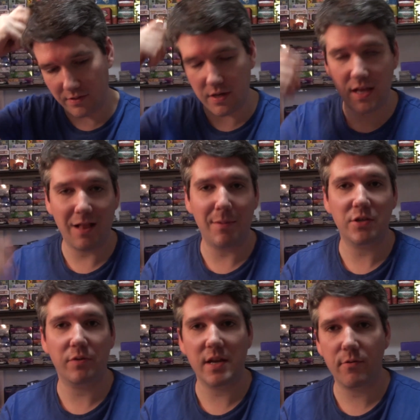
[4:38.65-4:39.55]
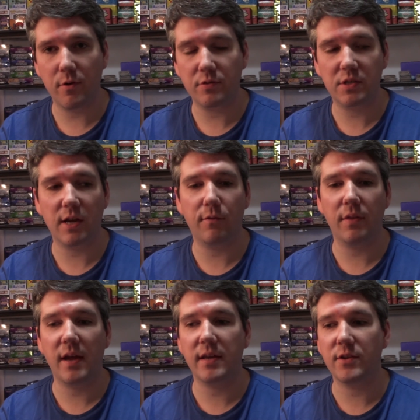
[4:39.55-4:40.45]
Elemental Heroes, stuff of
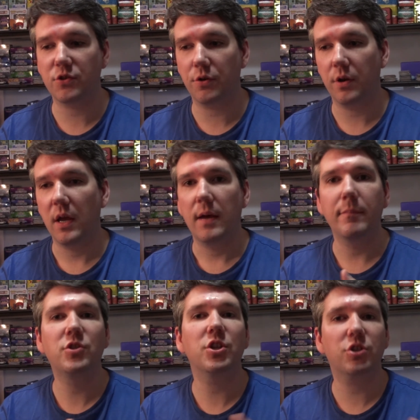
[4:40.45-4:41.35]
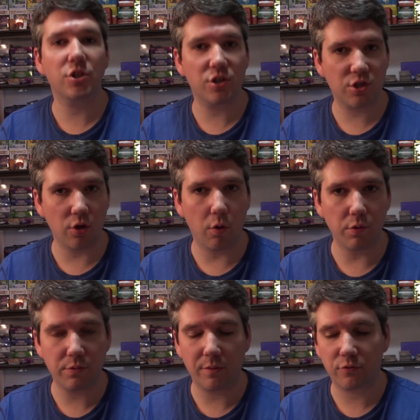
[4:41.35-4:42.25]
that nature. Magician's Soul
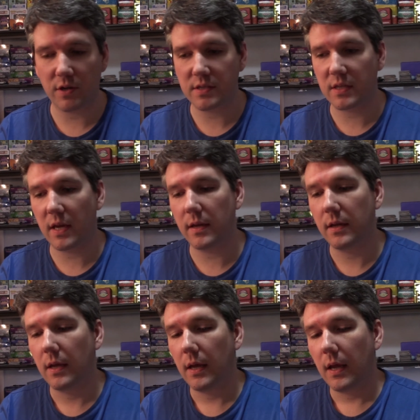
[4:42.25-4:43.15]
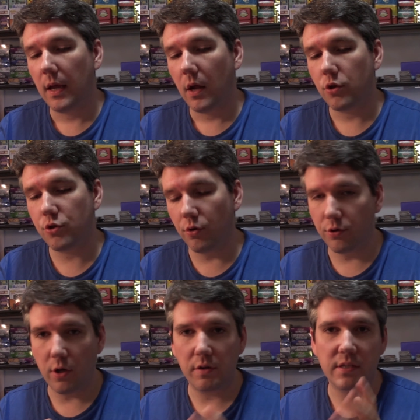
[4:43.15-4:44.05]
is what I'm trying to say. You'll
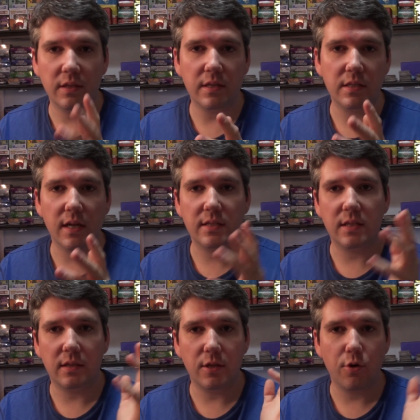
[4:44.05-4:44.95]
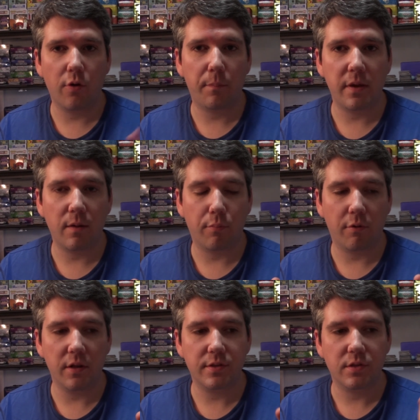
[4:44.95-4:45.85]
notice in these sets that the European
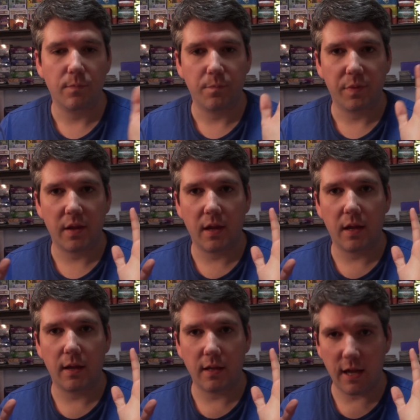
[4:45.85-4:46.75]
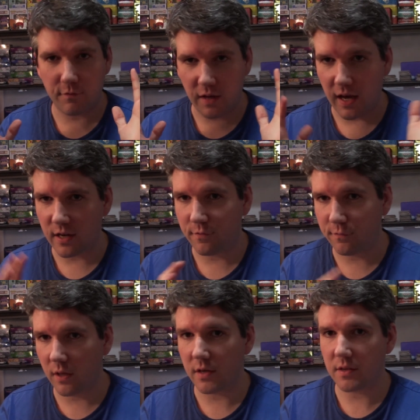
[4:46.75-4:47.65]
prints have kind of
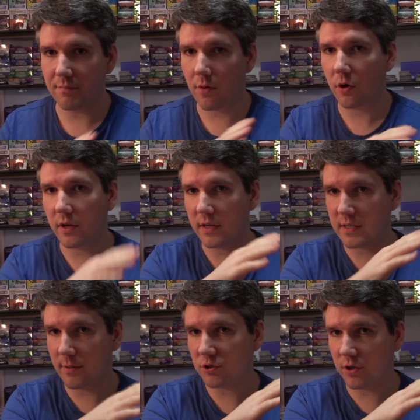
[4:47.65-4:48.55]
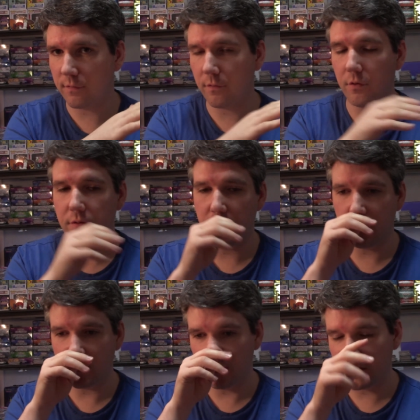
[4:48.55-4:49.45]
flooded the market, especially for the
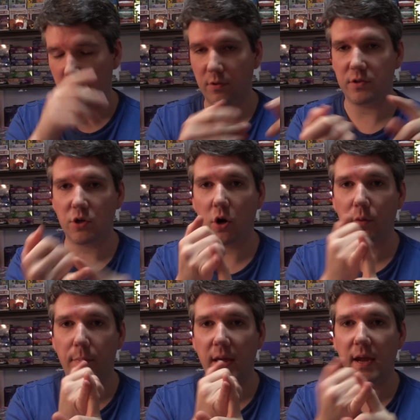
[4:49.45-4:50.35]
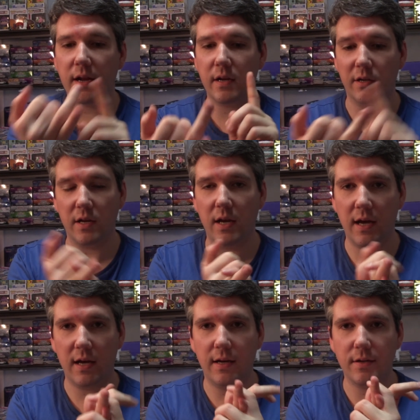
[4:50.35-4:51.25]
original set with Dark Bane and,
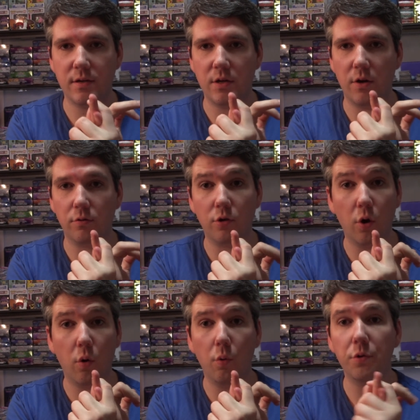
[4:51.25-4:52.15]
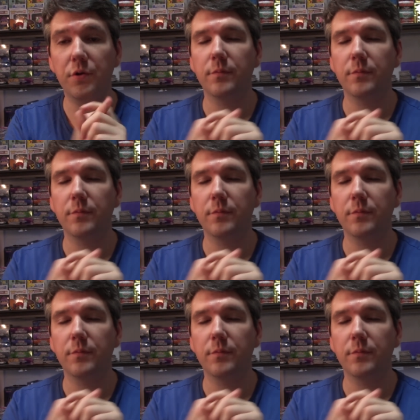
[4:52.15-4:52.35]
uh, you know, Gold.